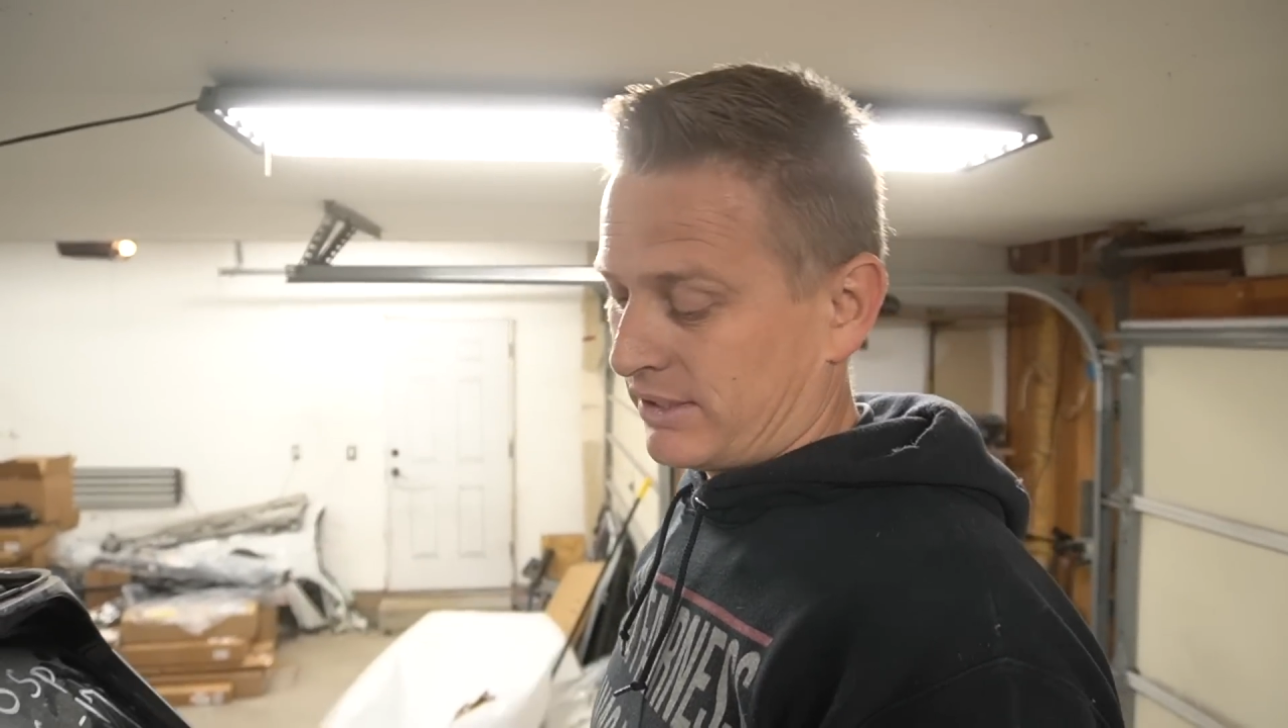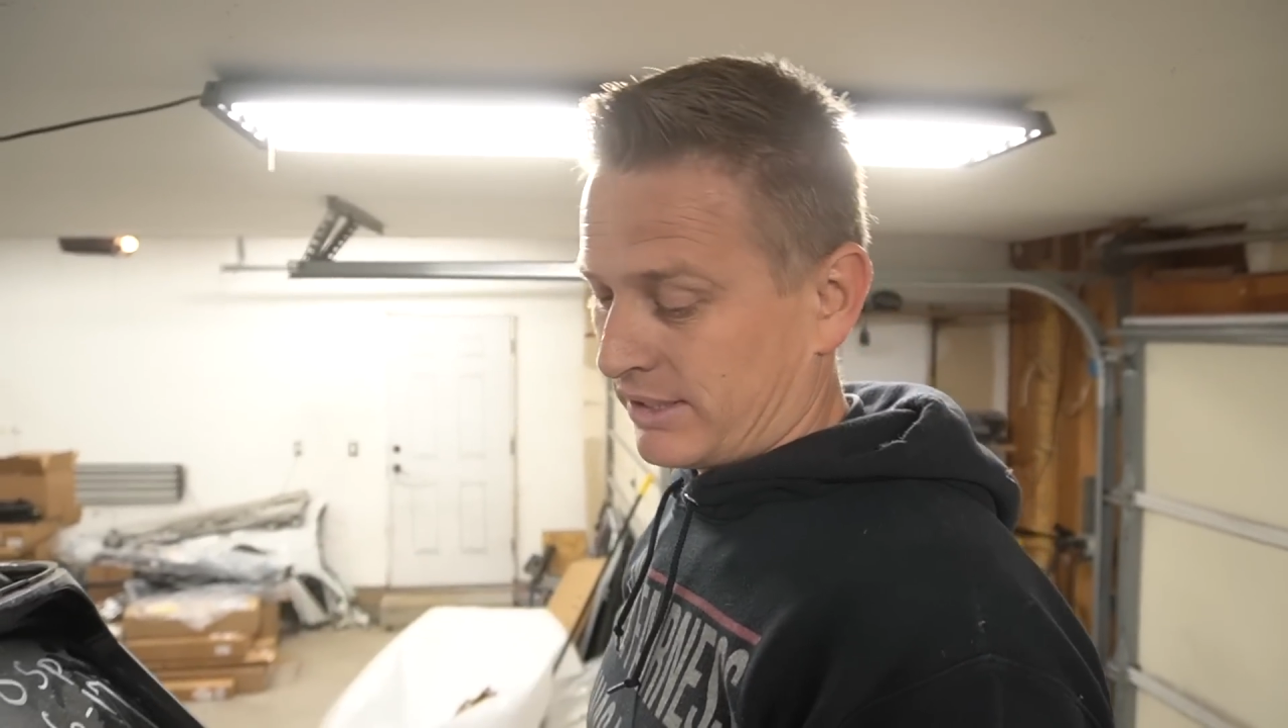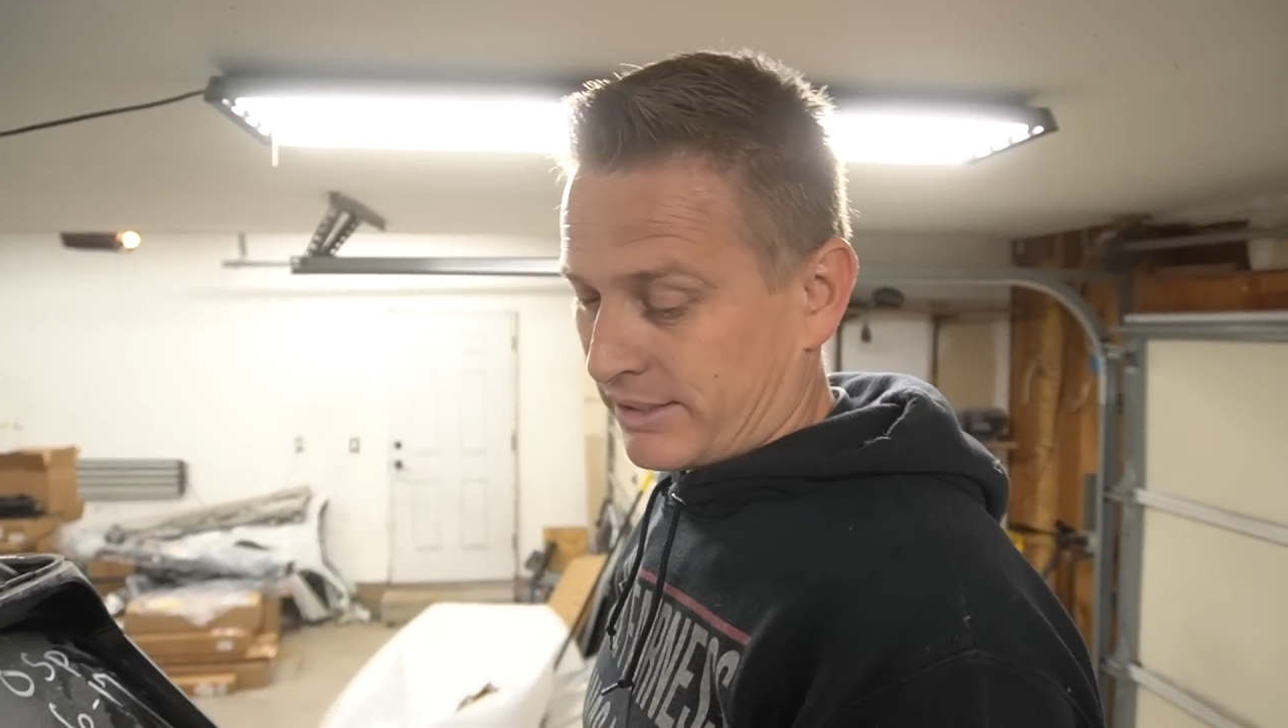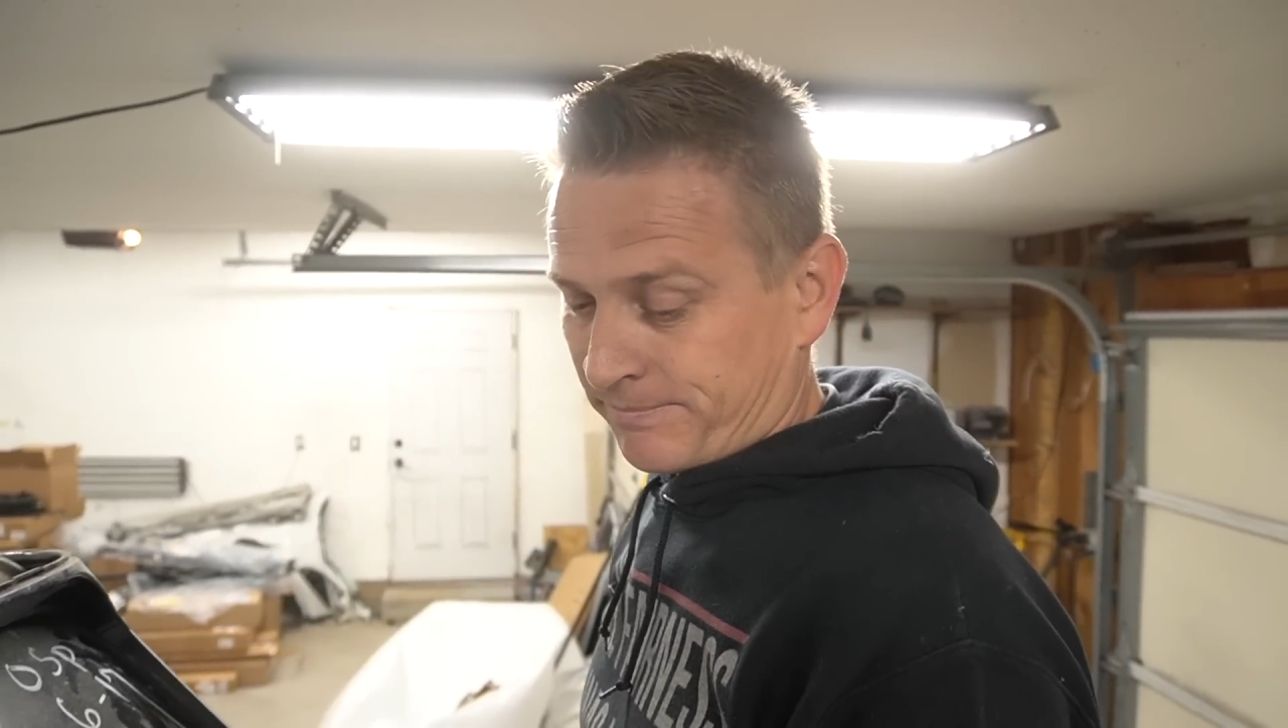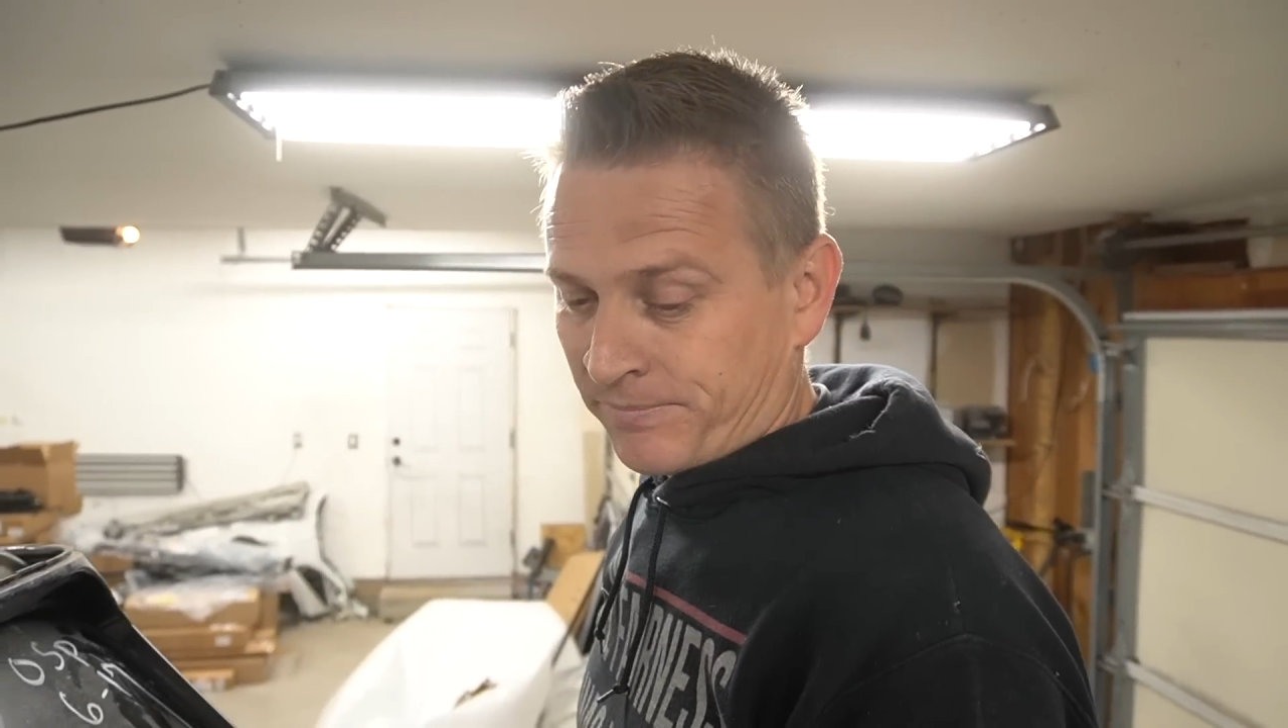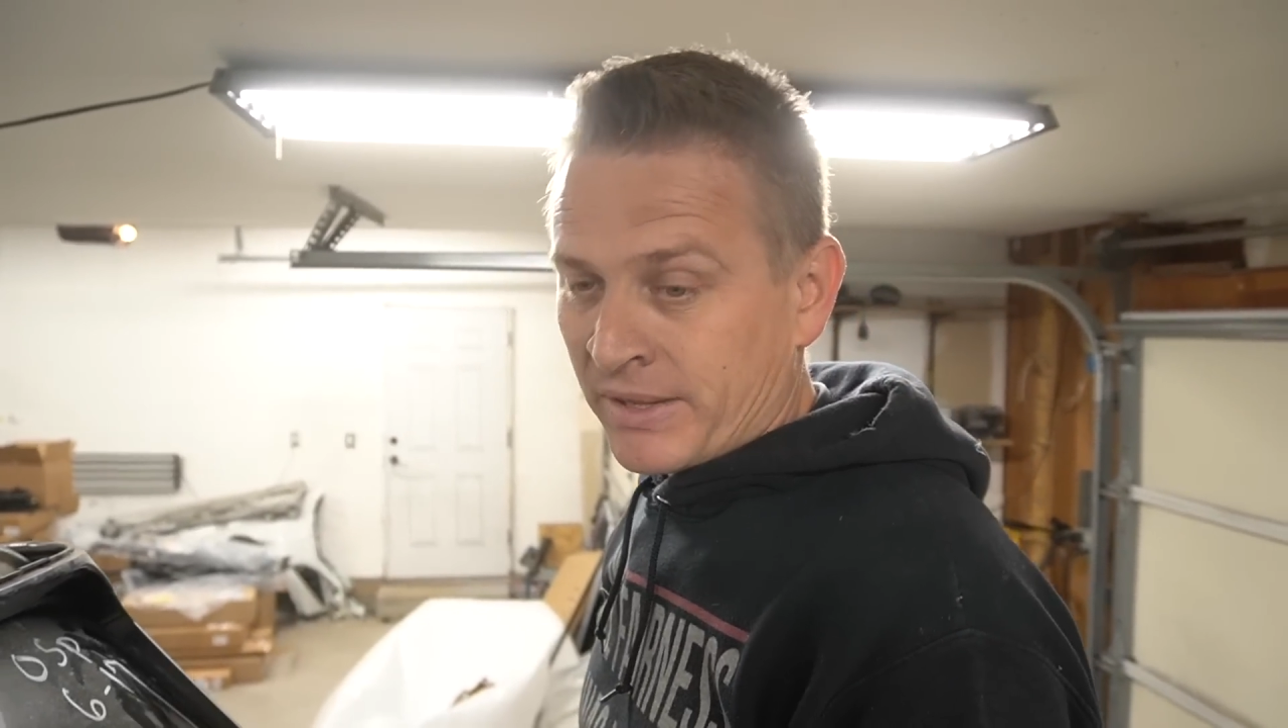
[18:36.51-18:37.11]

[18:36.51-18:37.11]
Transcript: Yeah,